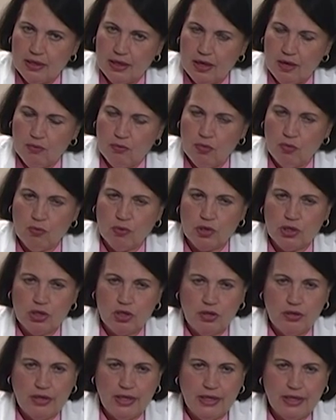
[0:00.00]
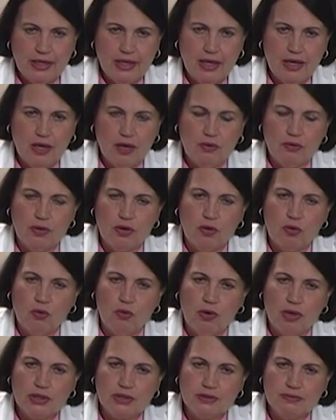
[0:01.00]
And what we're learning now in
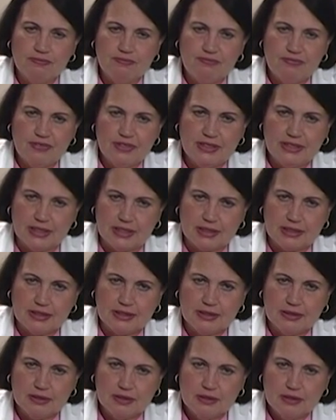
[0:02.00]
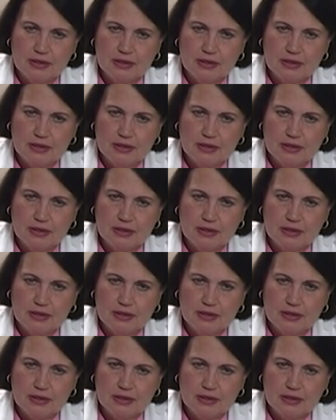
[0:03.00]
quantum physics,